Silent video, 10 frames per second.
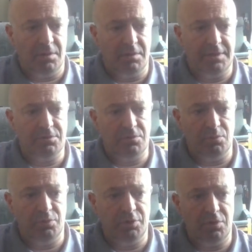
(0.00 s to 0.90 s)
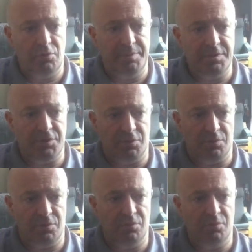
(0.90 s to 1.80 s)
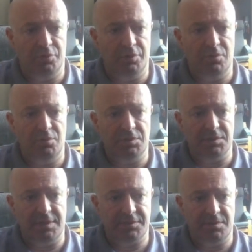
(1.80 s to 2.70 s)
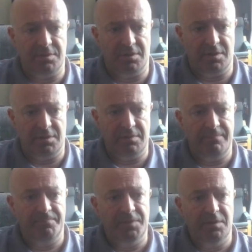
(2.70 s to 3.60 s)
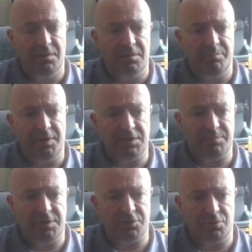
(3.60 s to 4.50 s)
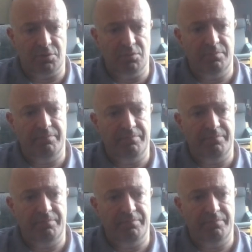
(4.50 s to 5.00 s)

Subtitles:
let row be 0, row is less than 9, plus row.